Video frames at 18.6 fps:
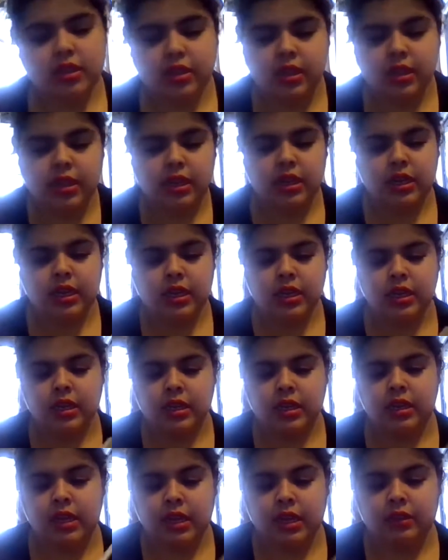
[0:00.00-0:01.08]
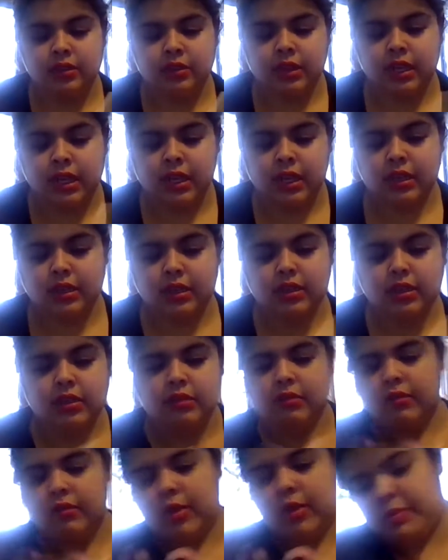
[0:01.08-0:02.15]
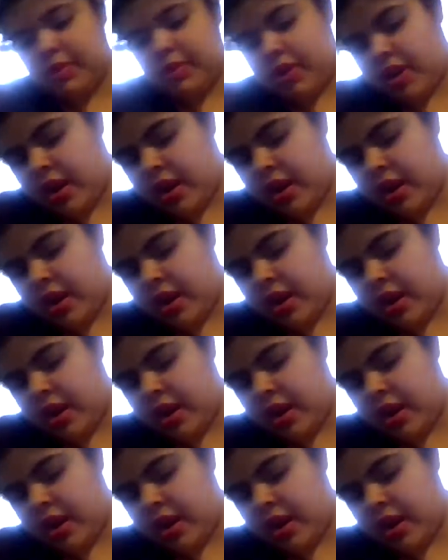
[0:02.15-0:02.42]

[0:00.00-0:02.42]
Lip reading: And then after that, wipe it